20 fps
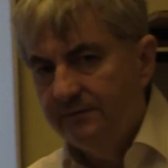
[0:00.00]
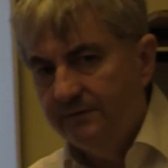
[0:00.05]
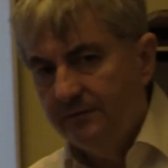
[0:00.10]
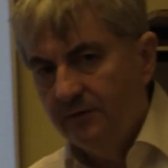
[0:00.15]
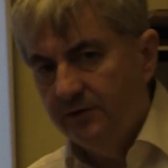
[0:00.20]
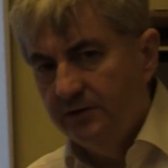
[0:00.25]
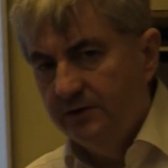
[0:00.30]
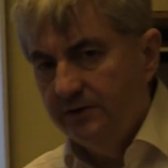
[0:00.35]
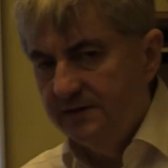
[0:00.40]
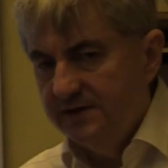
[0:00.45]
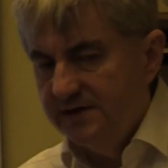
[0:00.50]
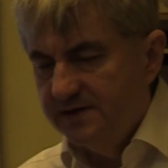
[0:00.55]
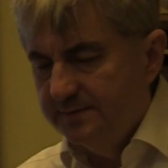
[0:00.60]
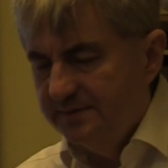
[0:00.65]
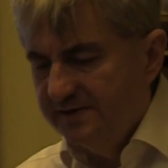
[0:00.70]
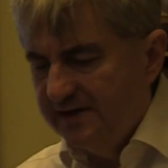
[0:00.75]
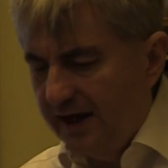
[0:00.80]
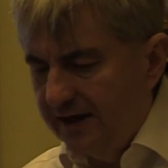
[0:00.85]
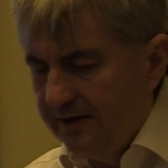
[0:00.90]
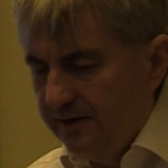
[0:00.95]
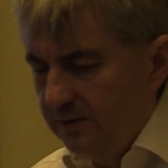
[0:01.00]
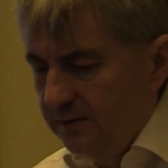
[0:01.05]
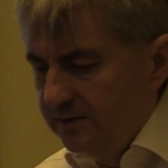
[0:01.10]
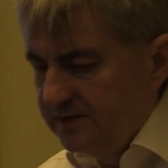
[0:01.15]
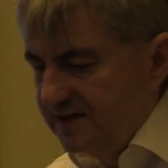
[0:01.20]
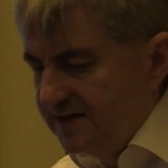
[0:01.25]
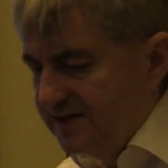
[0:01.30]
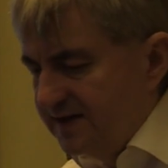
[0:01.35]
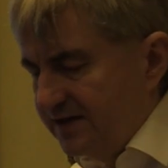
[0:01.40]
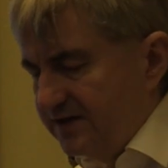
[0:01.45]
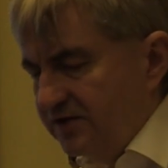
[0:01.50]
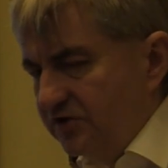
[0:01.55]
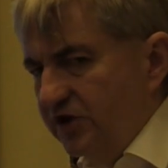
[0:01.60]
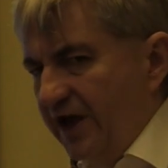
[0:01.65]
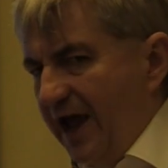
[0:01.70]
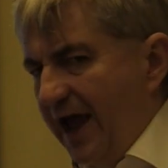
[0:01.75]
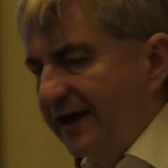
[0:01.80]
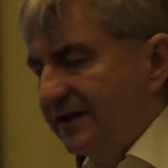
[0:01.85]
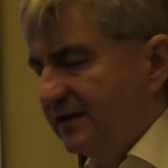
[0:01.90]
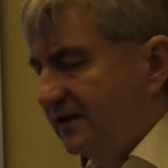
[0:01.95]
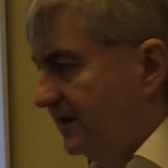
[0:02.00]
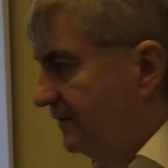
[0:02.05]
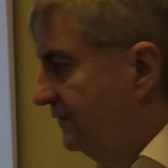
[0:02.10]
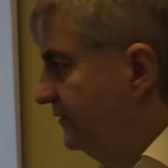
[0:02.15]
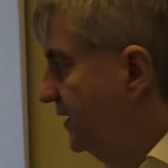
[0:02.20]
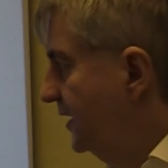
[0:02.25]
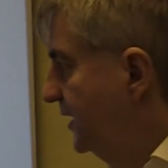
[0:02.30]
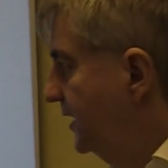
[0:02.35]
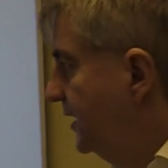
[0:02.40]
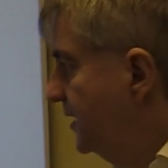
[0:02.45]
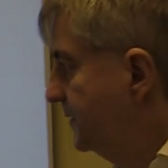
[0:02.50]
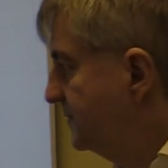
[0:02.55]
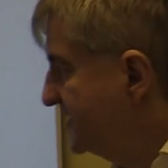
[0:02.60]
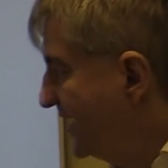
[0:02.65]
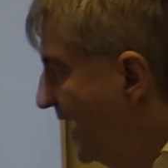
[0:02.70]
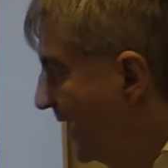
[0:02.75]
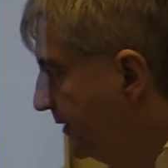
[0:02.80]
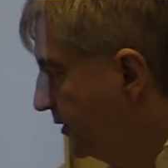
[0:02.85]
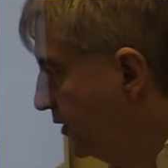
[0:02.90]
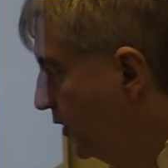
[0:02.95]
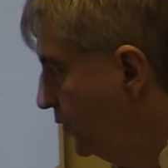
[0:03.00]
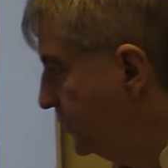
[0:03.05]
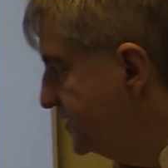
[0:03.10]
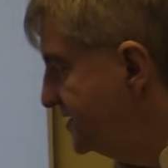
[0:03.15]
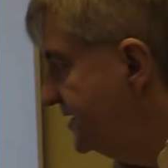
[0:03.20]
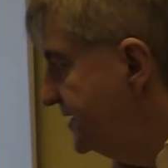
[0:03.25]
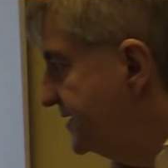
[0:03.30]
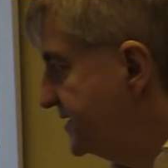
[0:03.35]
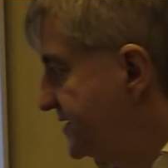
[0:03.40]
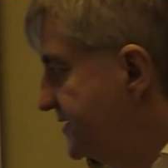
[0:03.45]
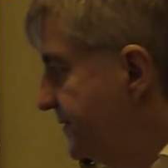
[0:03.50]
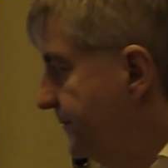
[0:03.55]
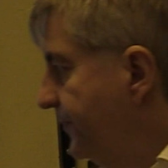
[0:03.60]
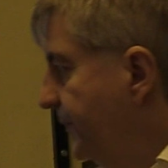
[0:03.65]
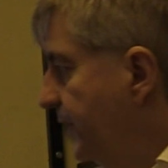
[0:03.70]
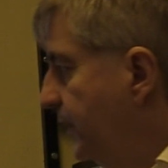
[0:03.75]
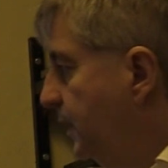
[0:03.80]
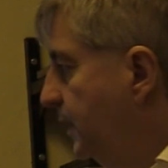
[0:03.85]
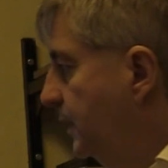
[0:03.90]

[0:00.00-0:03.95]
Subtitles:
on this psychosis as reactive psychosis.